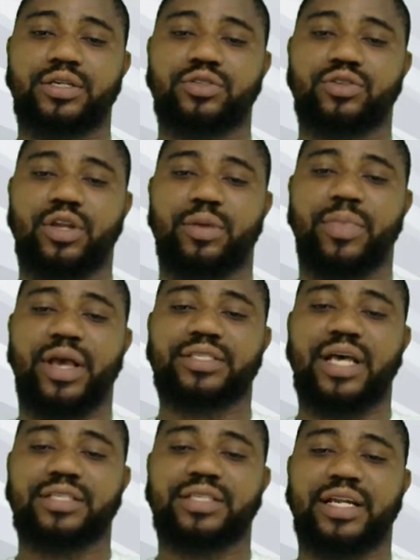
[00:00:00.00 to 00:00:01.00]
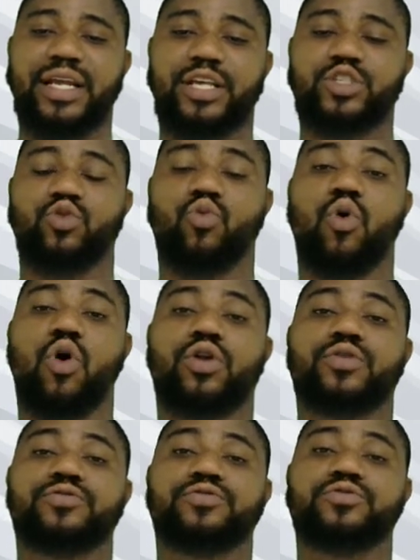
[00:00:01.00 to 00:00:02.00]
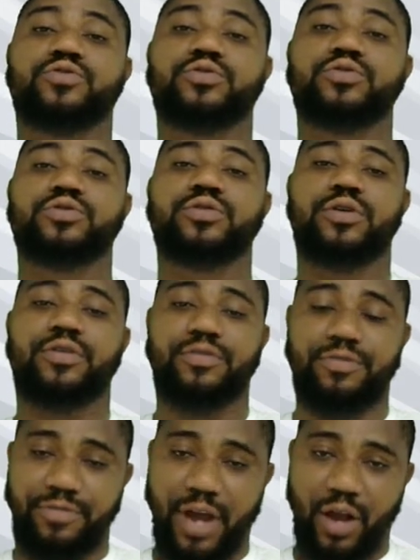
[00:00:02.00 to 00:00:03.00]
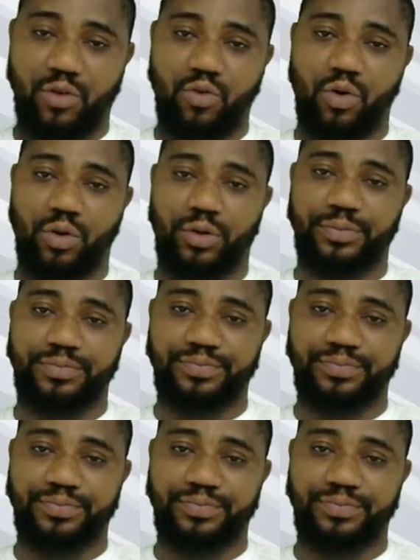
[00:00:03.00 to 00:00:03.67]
So the best answer there is one food vacuole.